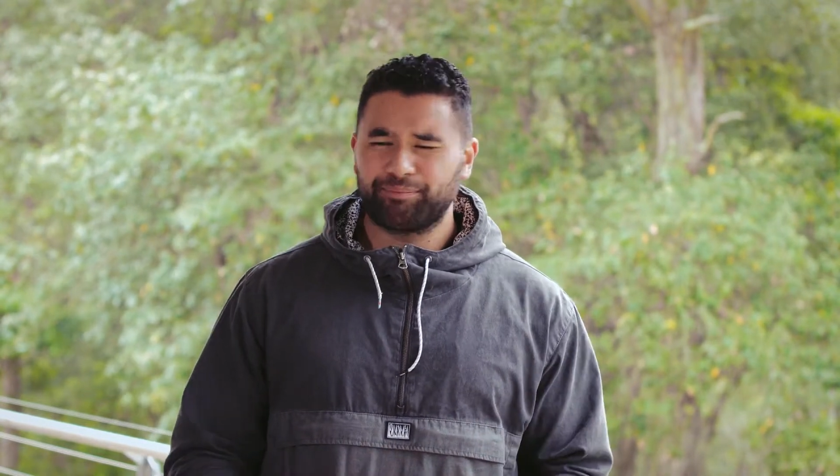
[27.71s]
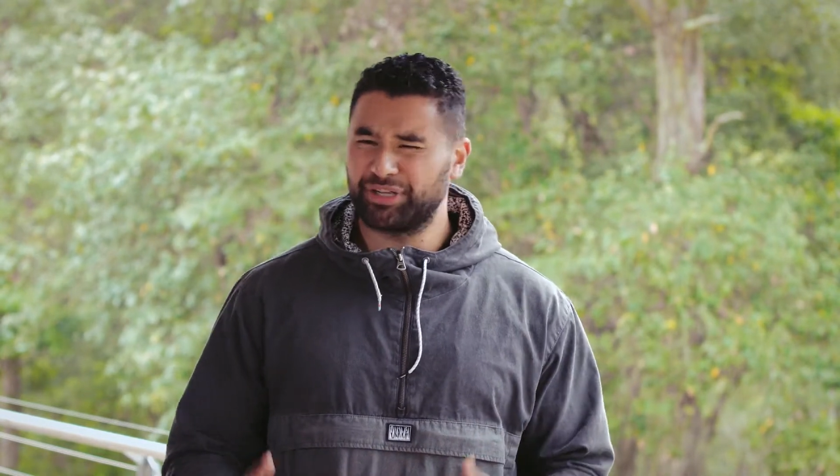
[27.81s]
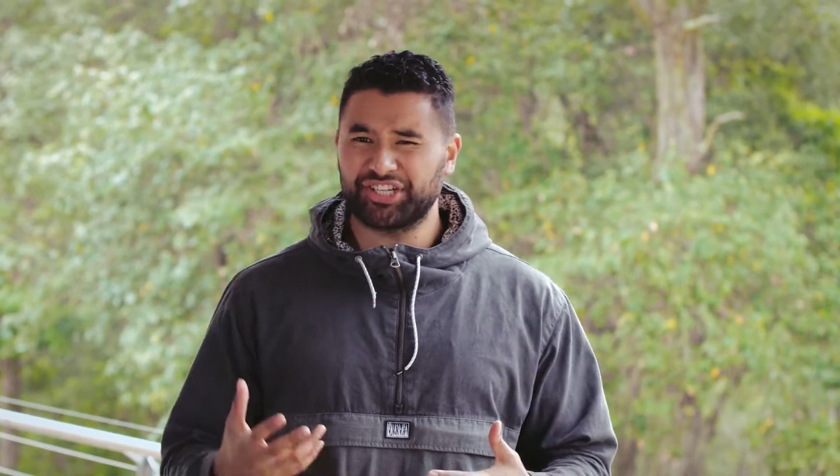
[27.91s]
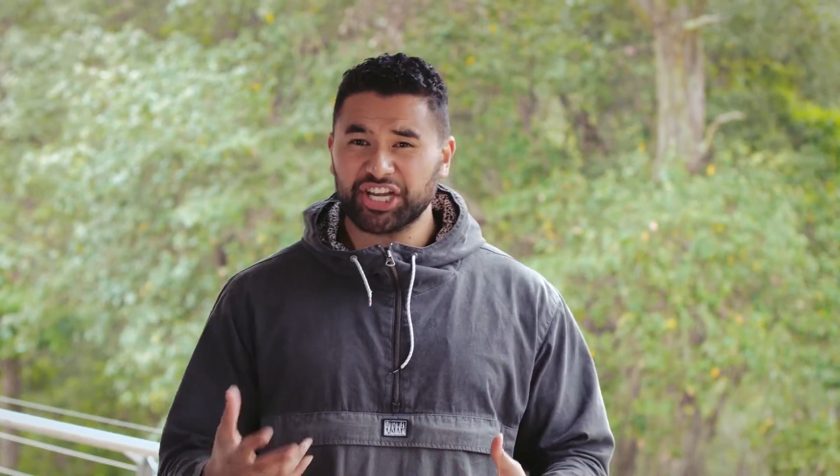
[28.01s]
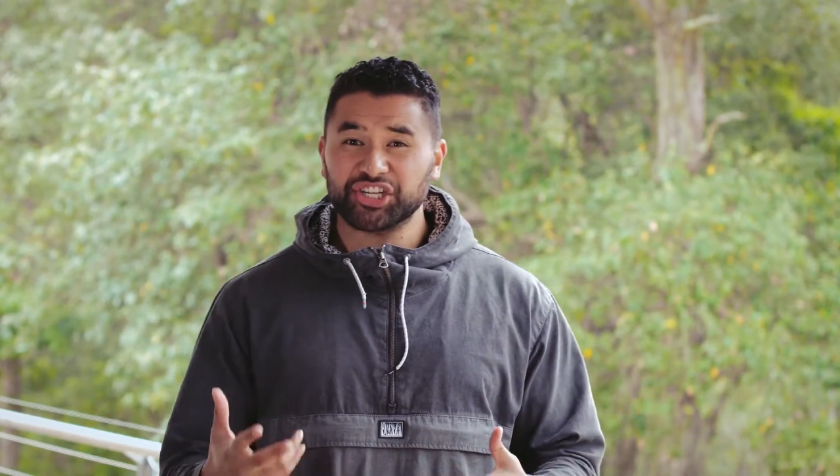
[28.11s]

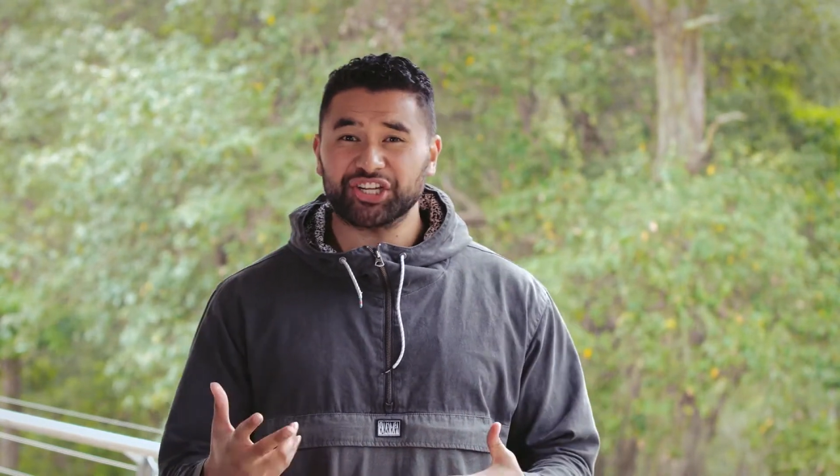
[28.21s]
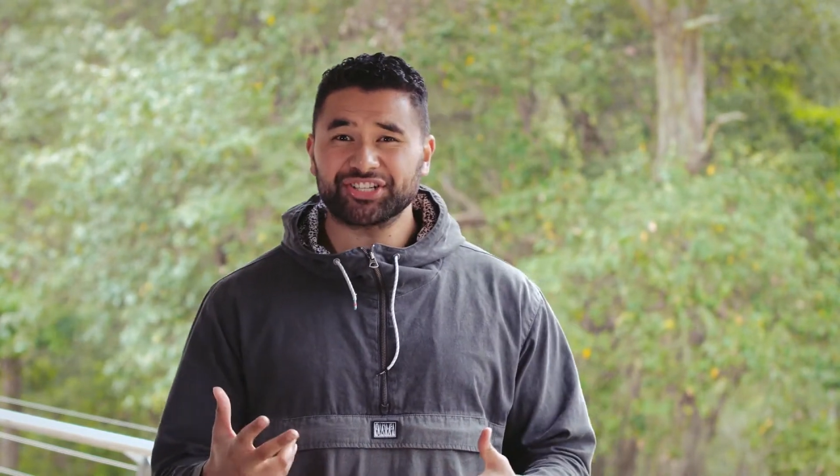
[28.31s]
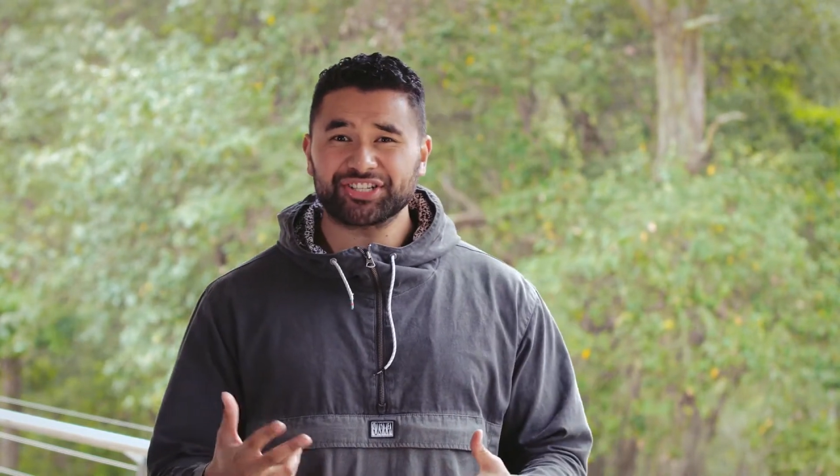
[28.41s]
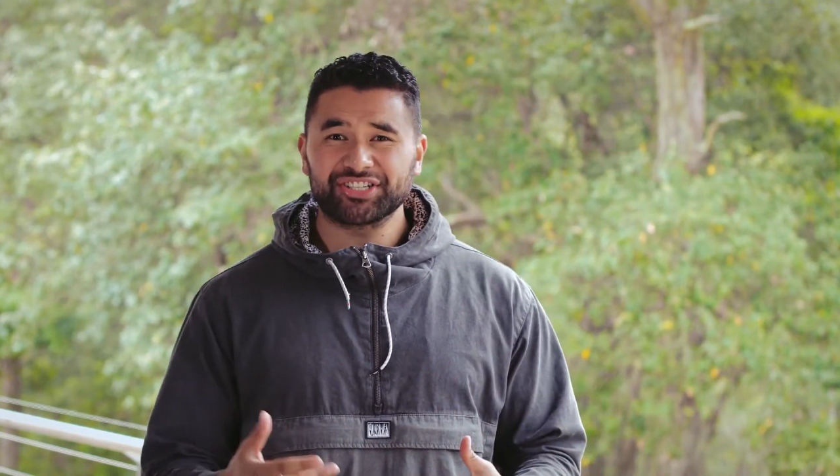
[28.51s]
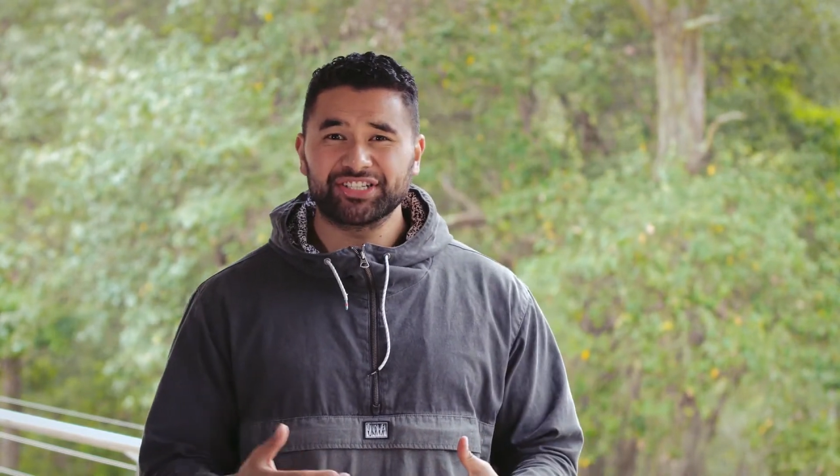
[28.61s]

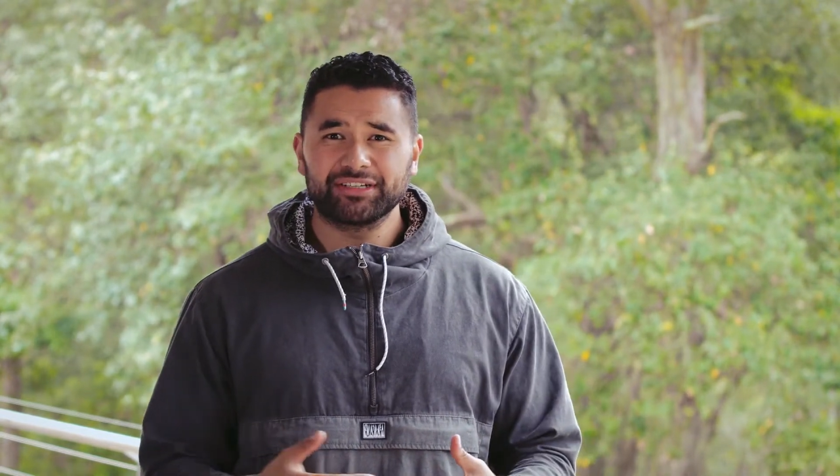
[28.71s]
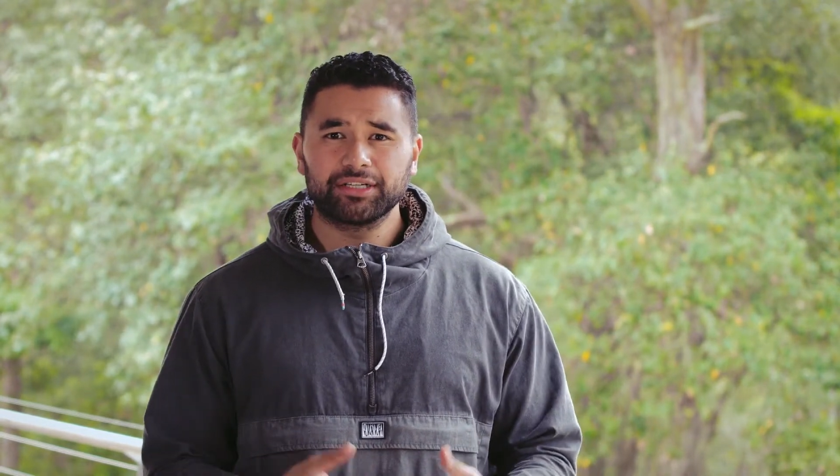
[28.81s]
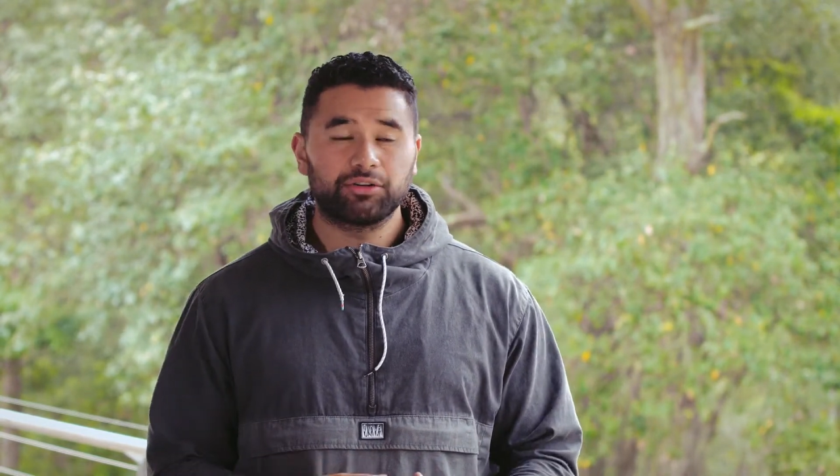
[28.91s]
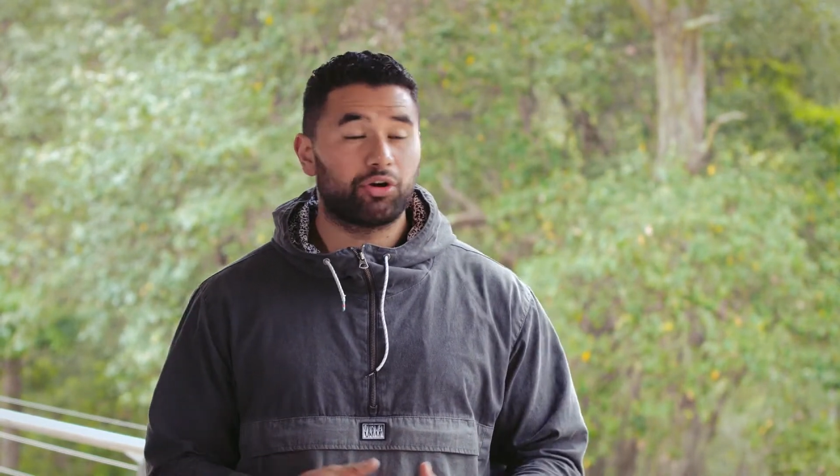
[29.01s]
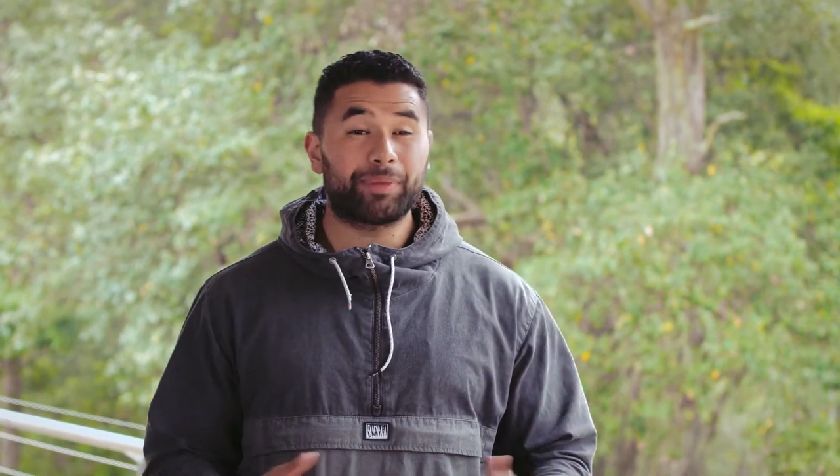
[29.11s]
possessions,
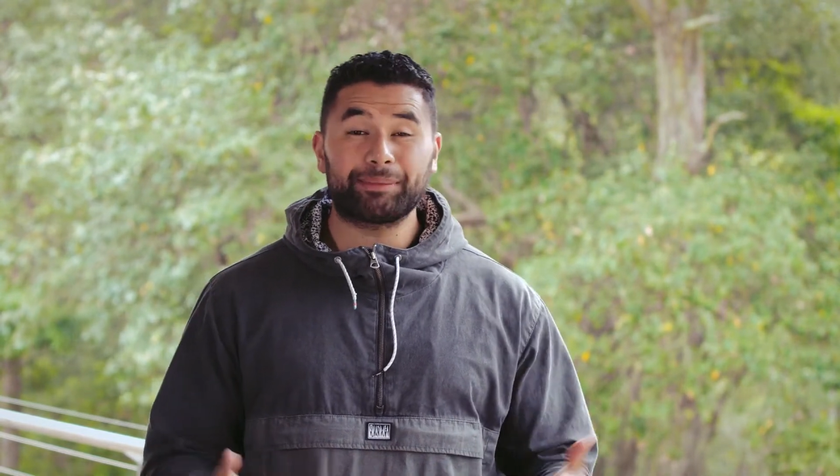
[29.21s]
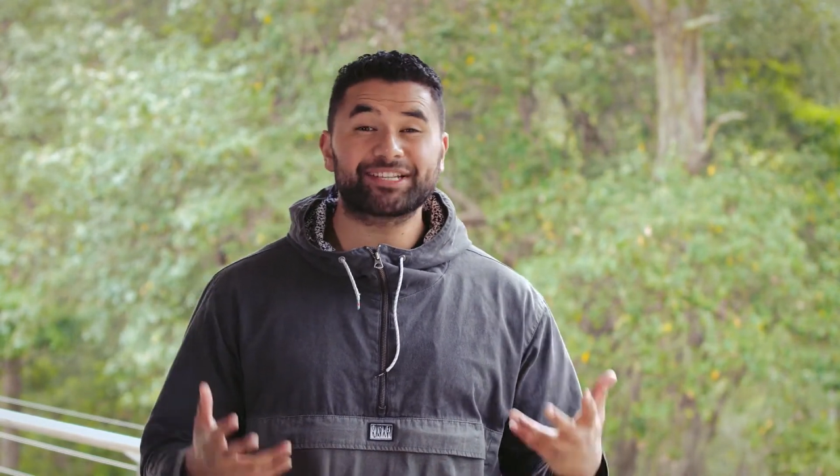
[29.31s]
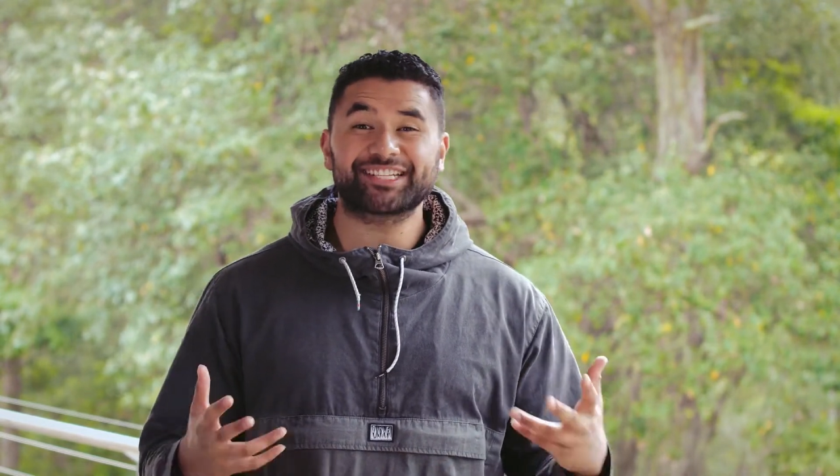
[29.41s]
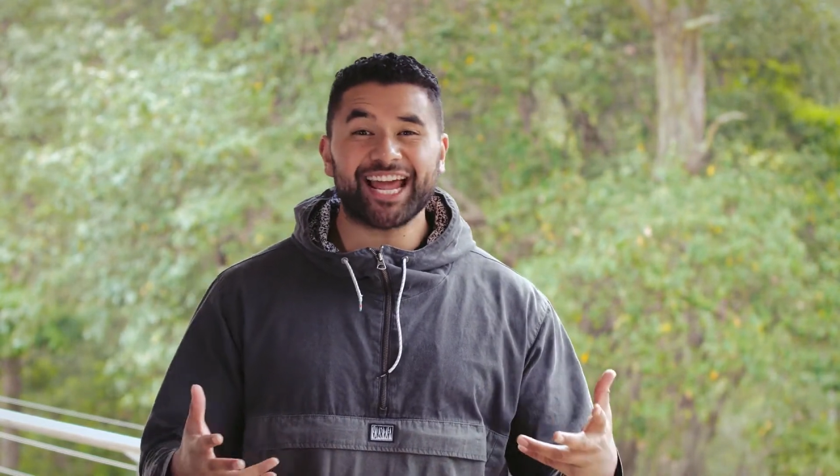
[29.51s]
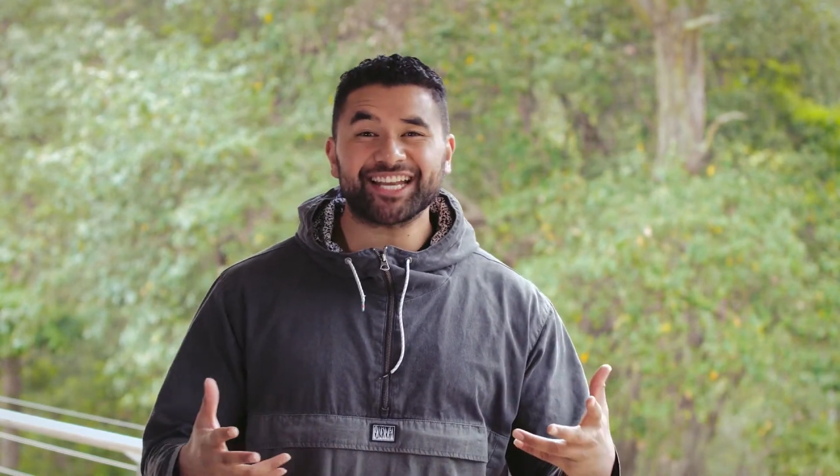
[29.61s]
or maybe
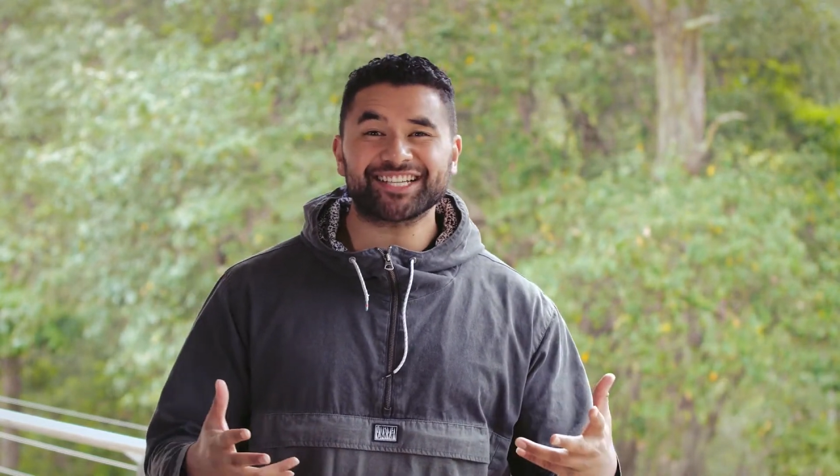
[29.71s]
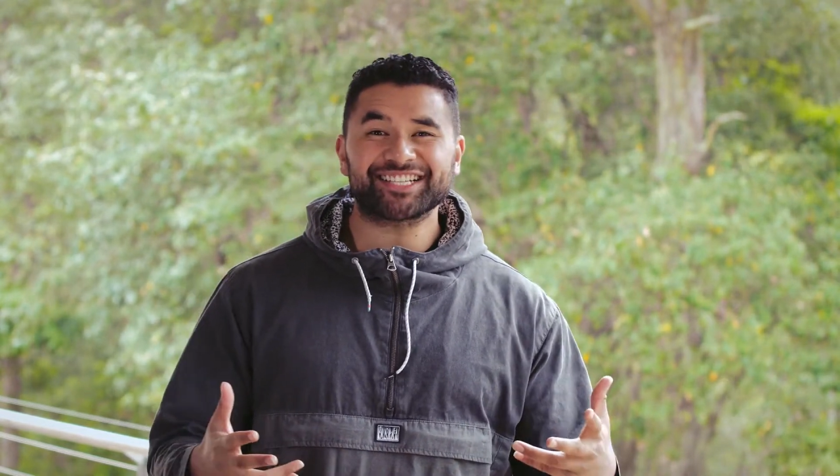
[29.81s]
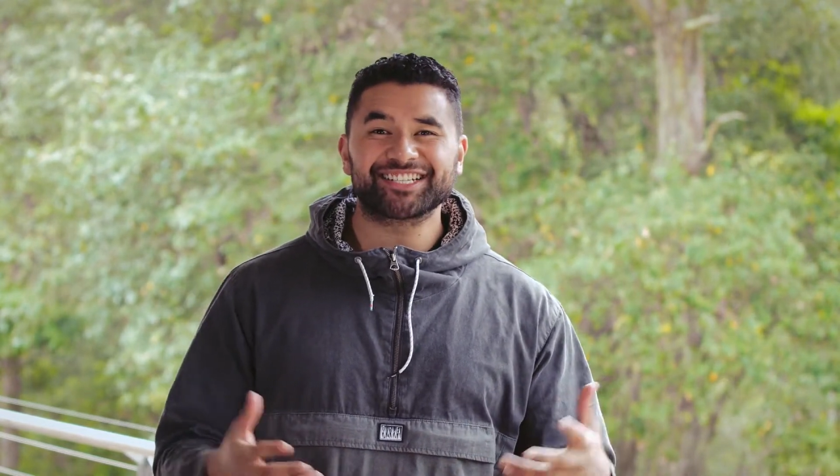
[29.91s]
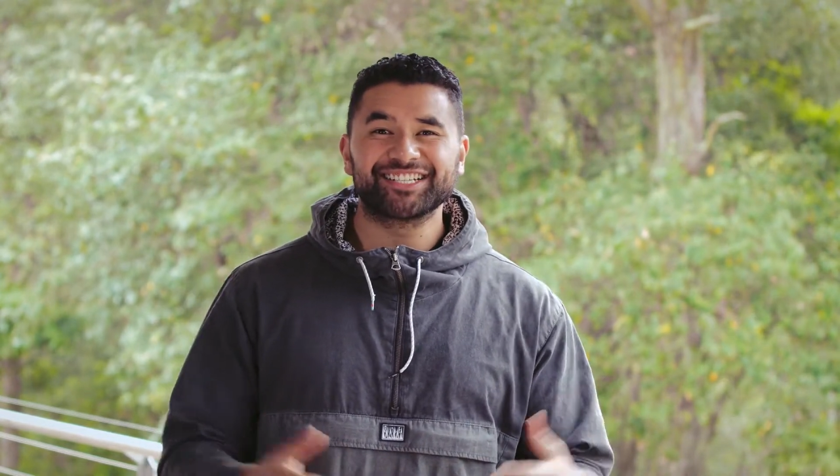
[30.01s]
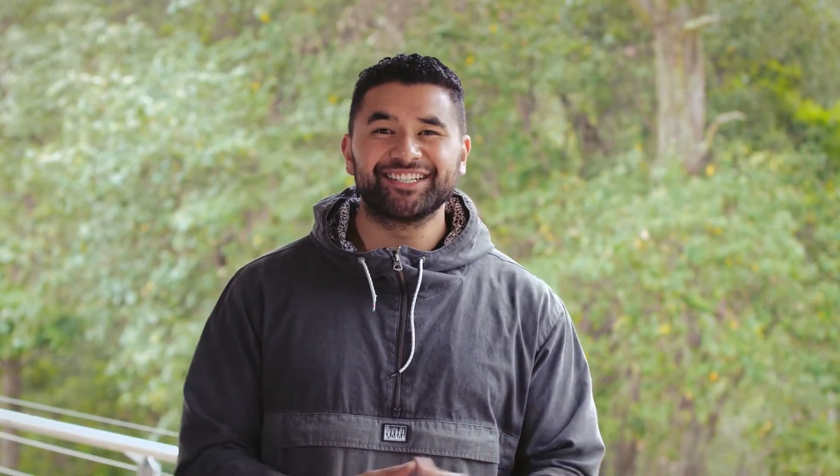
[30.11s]

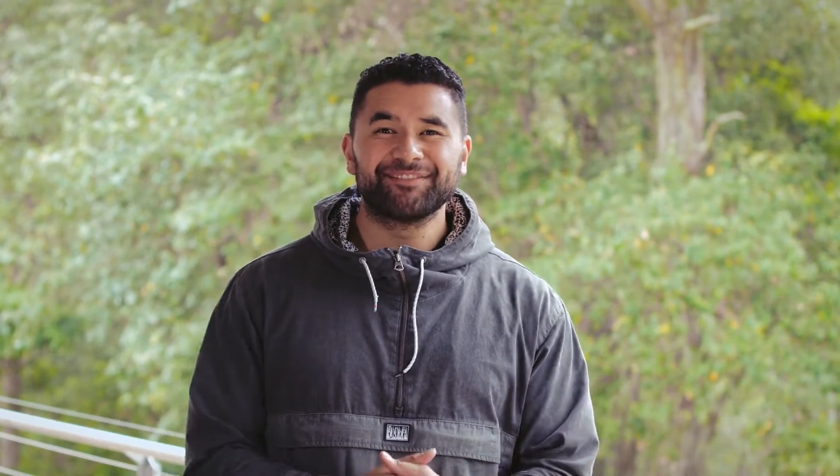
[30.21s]
status?